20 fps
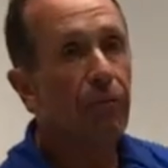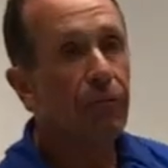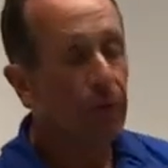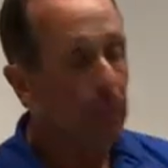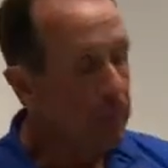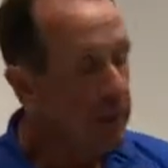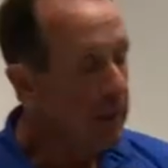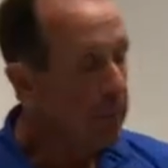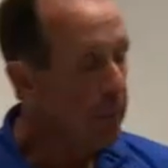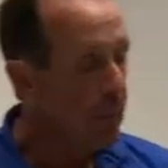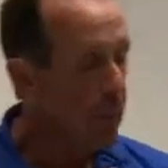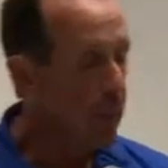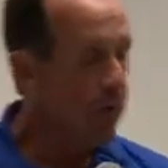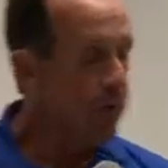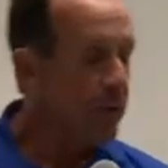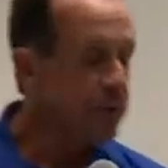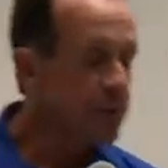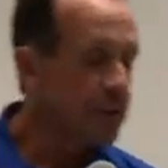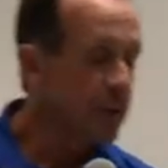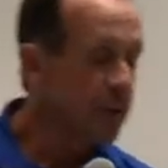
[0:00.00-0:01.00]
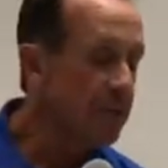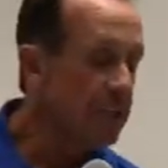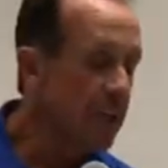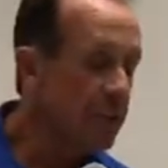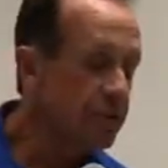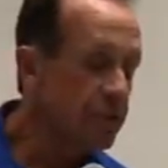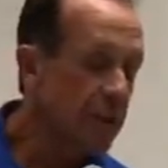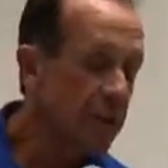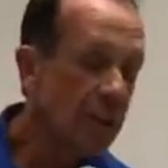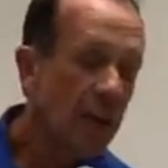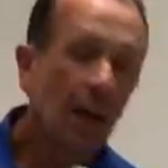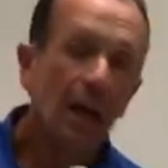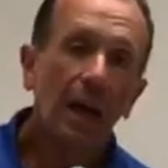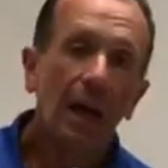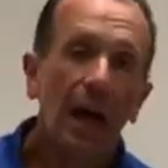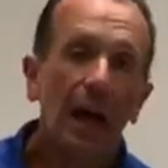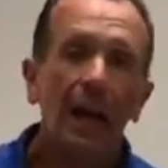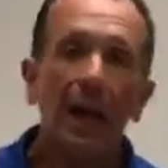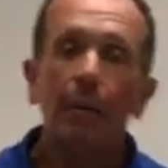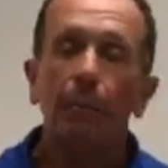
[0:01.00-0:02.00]
for people with this condition,
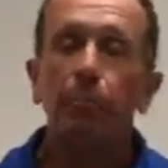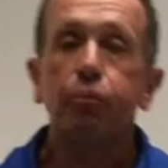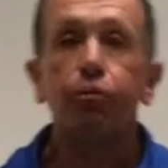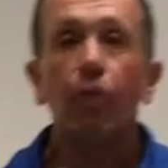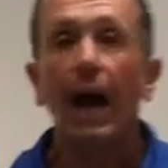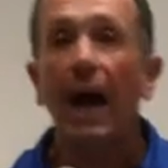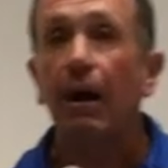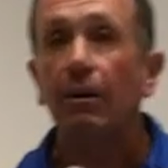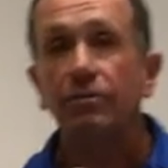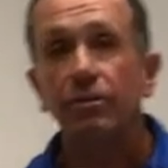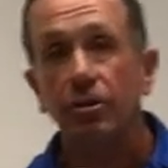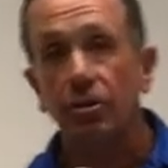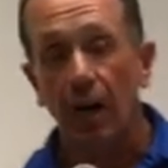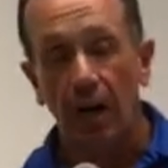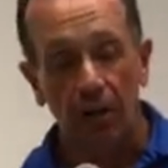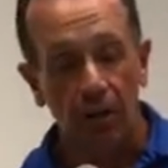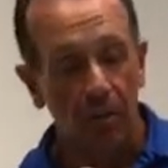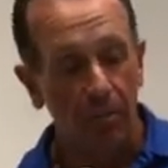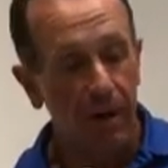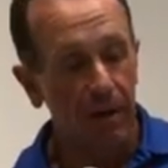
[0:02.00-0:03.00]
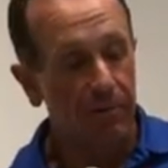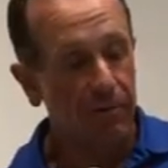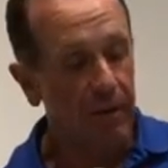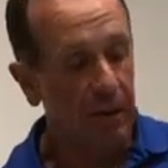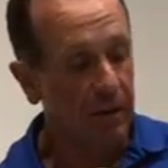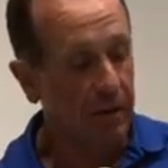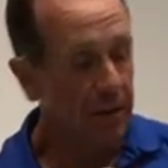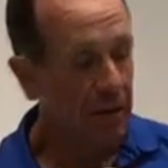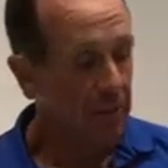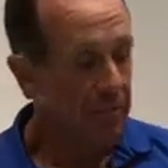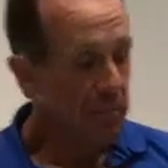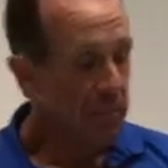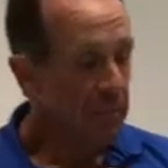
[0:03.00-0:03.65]
and I am proud to call her my friend.